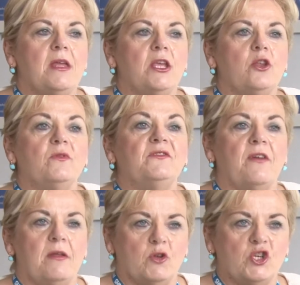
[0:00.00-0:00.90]
it was
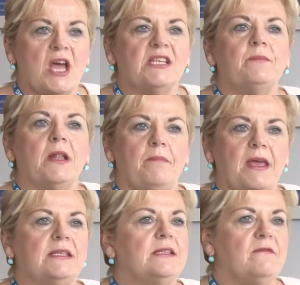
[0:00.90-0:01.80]
very much hospital
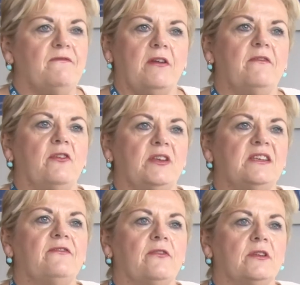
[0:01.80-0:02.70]
based and very
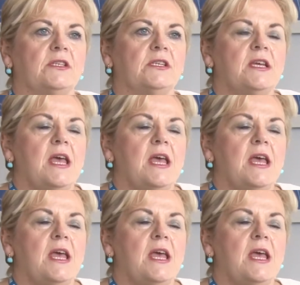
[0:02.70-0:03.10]
different.